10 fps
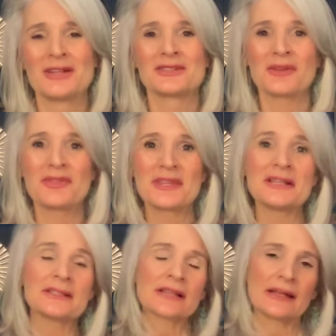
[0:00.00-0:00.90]
So
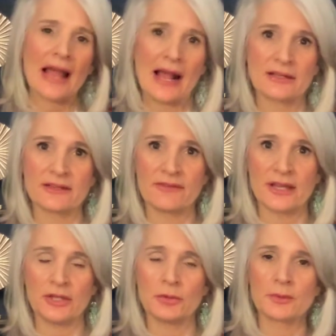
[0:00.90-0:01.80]
things that
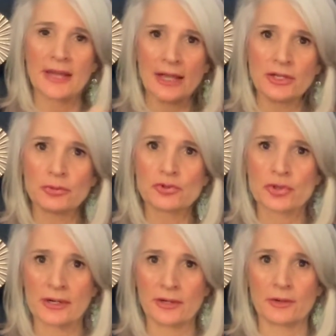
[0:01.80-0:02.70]
activate you, get you
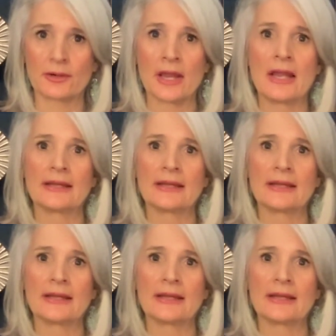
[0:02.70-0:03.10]
triggered,